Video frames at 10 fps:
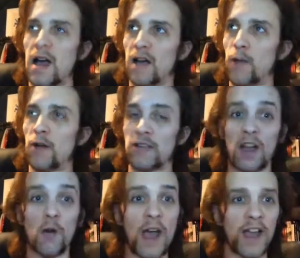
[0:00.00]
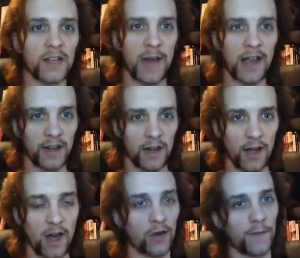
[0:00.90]
And what else is it? Oh, Ex Machina.
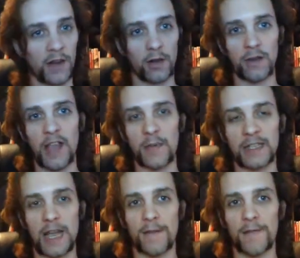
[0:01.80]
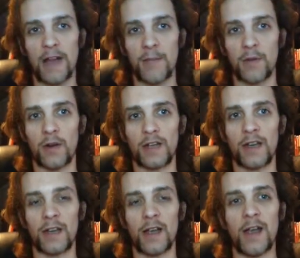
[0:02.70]
I could have included that in my sci-fi, but I
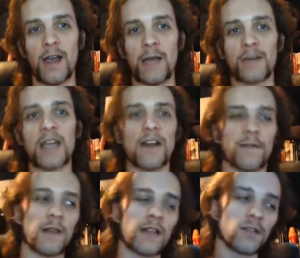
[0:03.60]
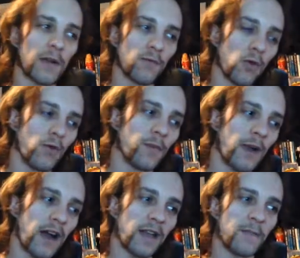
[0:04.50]
didn't. It was kind of a little bit ruined
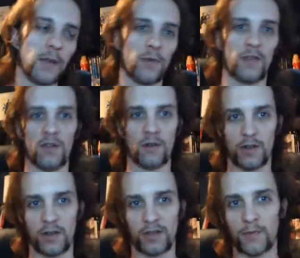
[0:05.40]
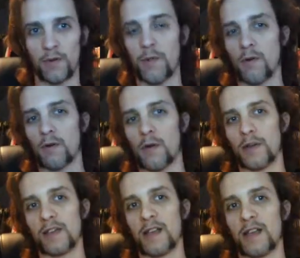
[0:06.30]
by people in the audience, but I won't go
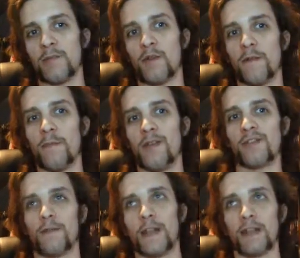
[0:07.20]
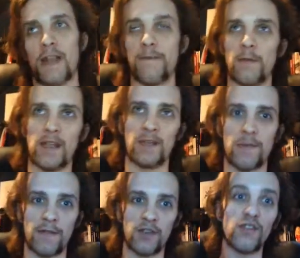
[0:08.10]
into that. It's more of a personal thing there for me,
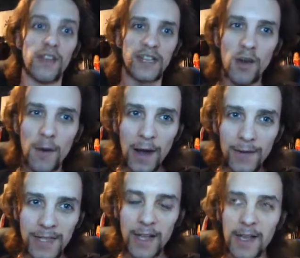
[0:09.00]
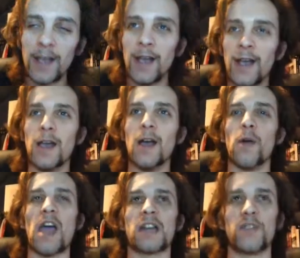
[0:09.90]
rather than you don't need to know about it.
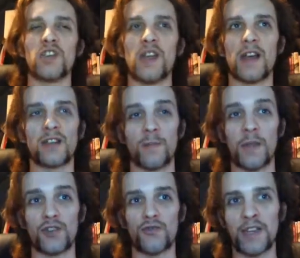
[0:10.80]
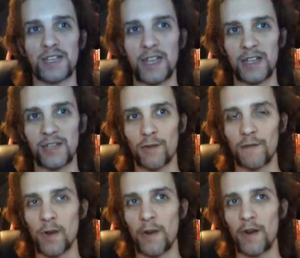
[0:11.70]
But Ex Machina has some interesting
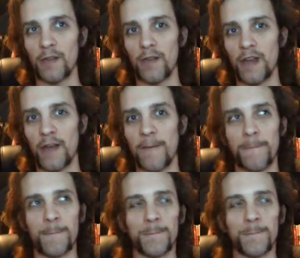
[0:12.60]
stuff going on there.